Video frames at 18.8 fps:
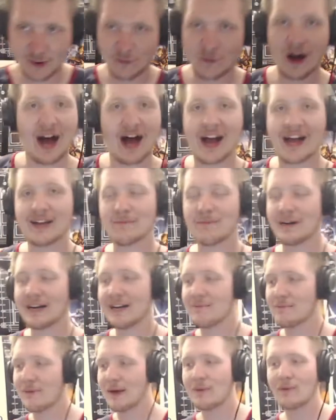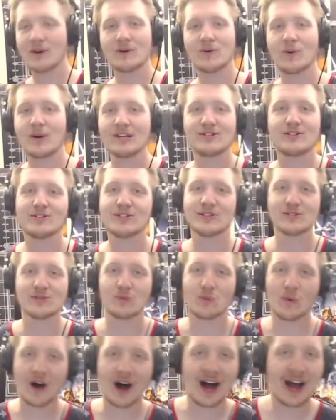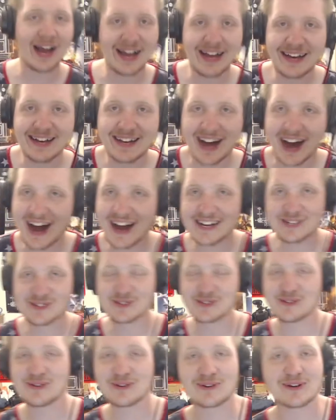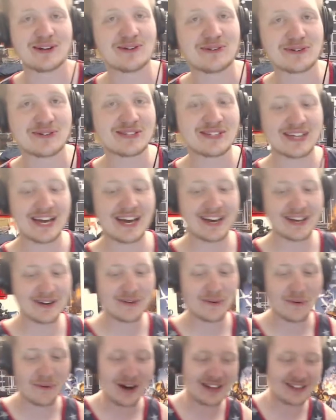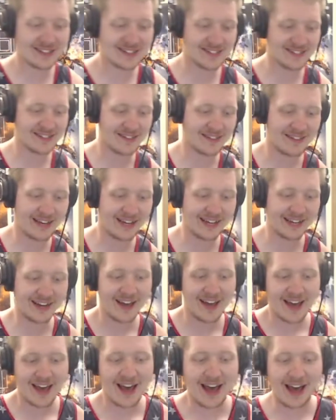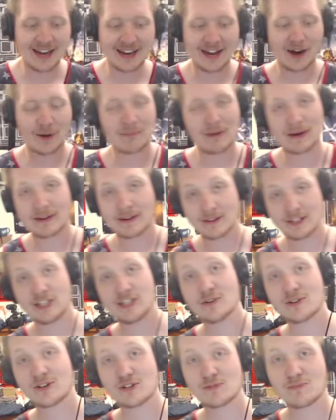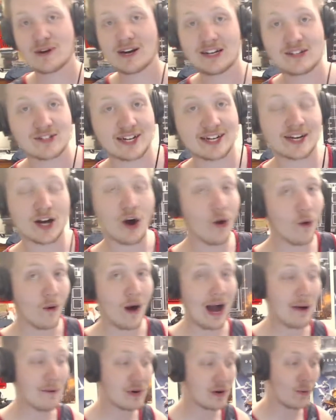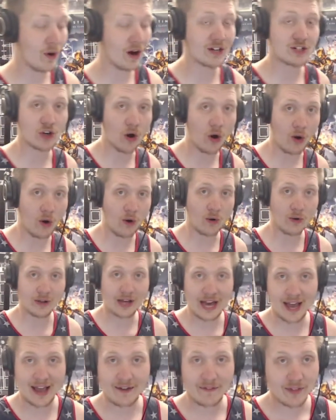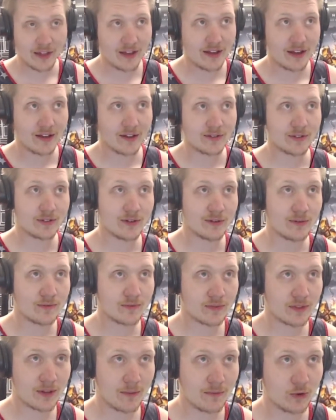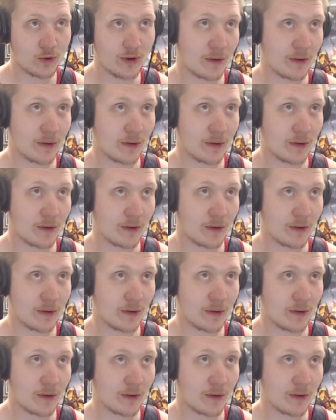why? My my one question is why? I just don't understand why this is a thing. And now my curious brain is like, oh, I want to watch all quick